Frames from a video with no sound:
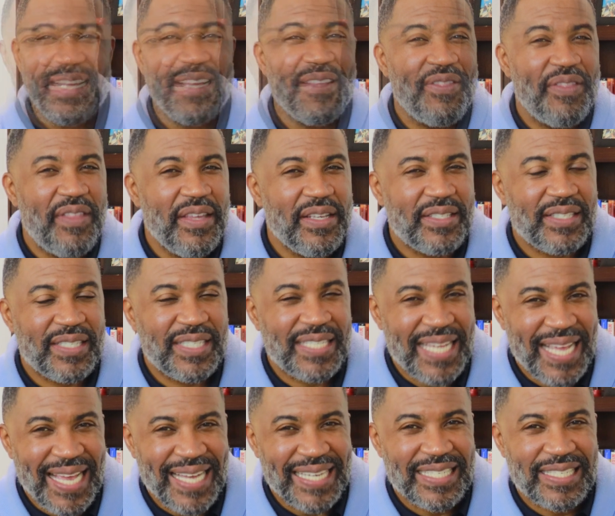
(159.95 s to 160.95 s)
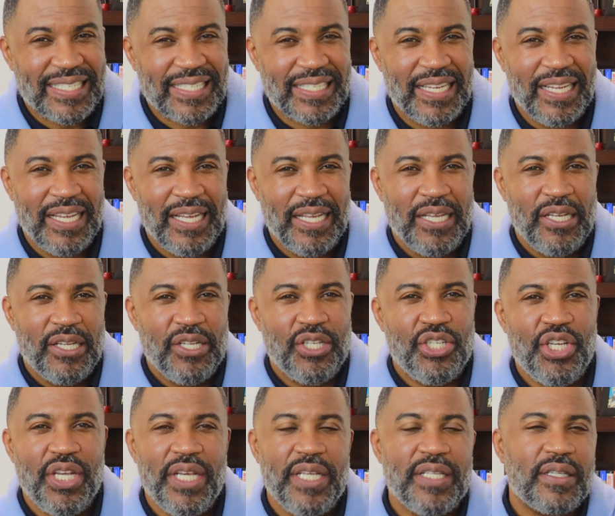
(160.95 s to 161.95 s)
In this text,
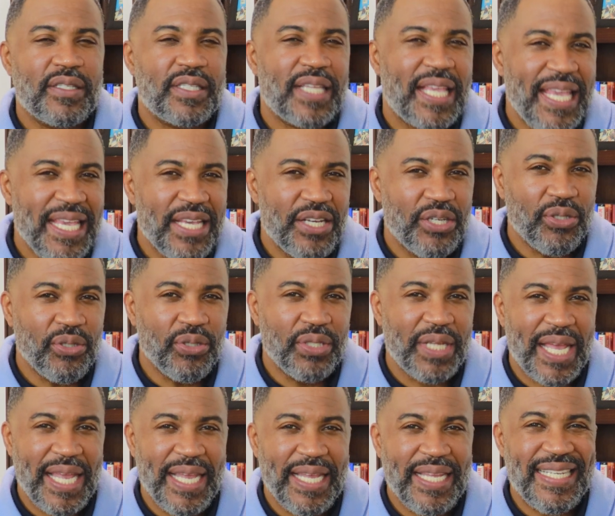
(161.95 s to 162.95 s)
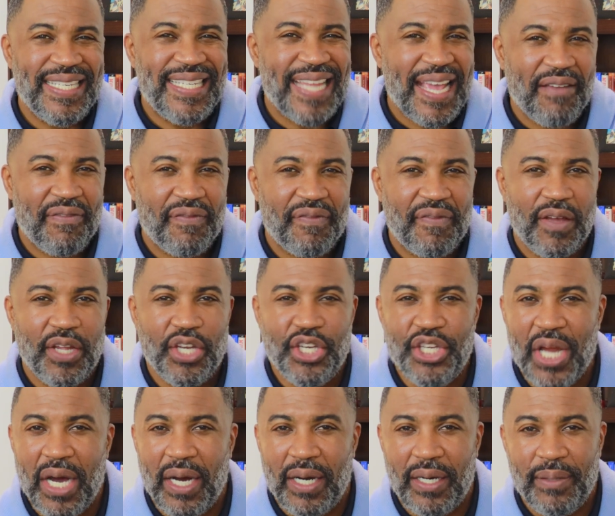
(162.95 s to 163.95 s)
Jesus healed a deaf,
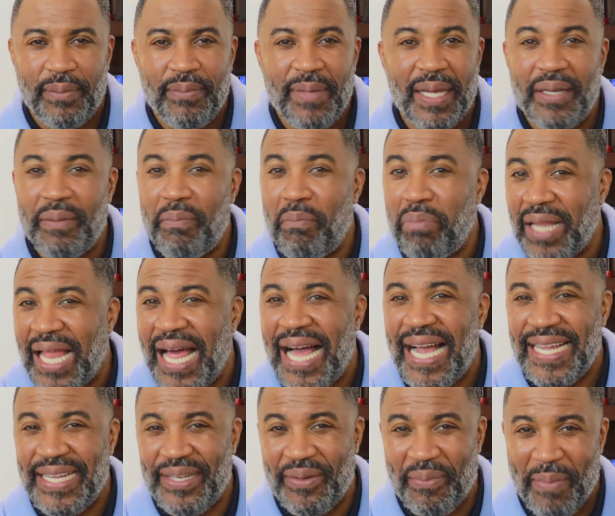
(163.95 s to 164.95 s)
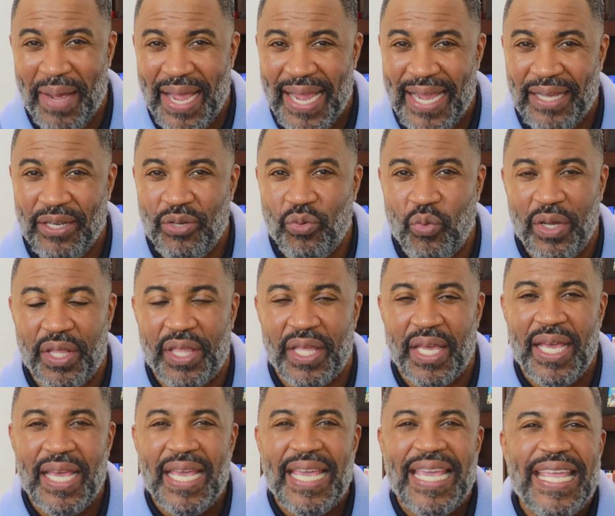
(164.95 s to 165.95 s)
dumb, and blind man
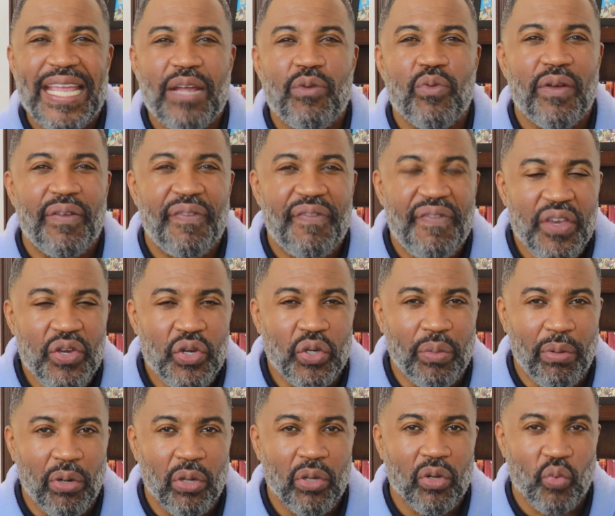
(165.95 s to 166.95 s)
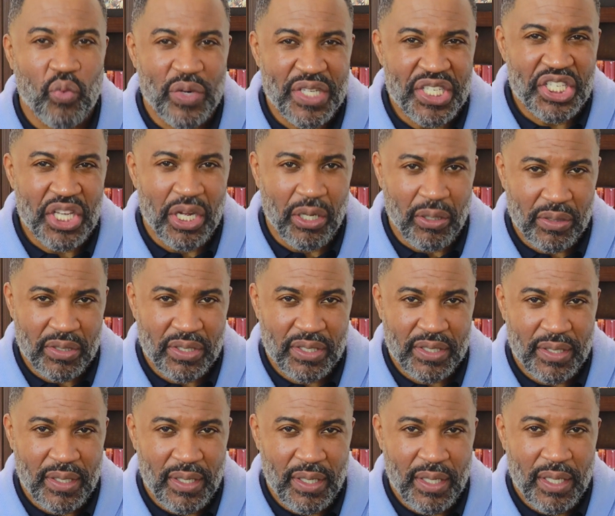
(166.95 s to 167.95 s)
with irrefutable
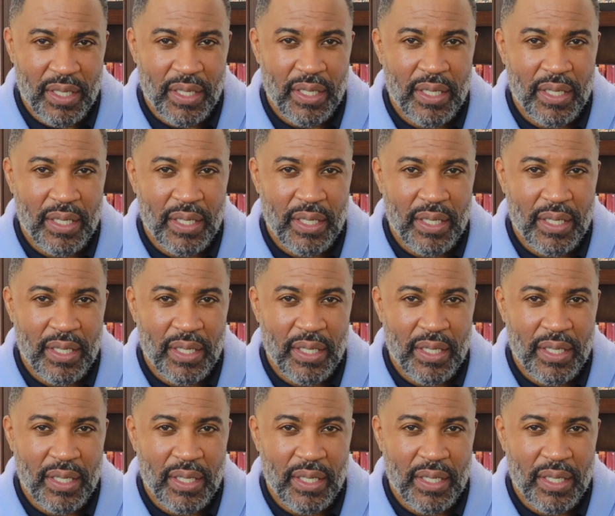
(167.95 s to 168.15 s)
results.